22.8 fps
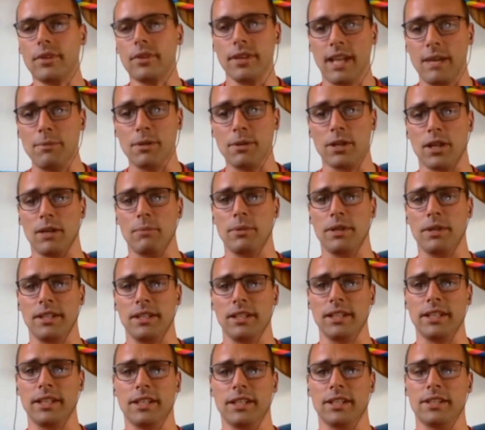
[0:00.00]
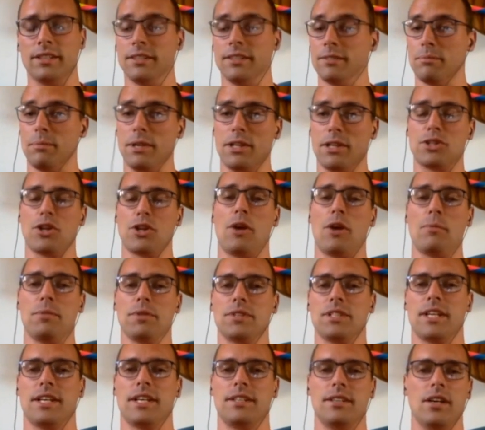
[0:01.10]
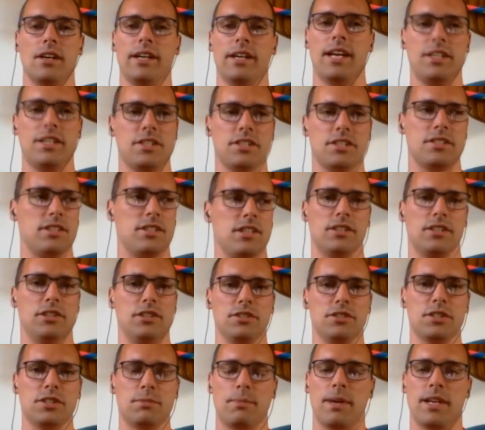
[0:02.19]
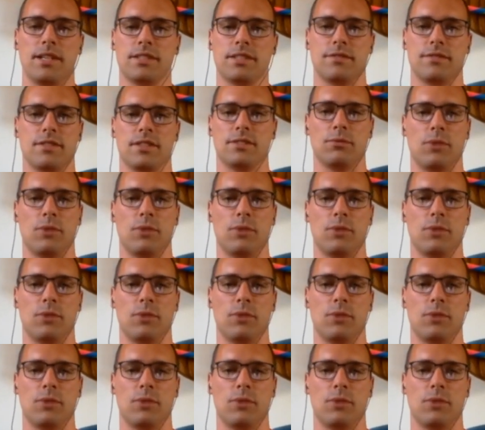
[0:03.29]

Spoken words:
gaming club in Lincoln, big shop, said, "Oh yeah, just you can use the space for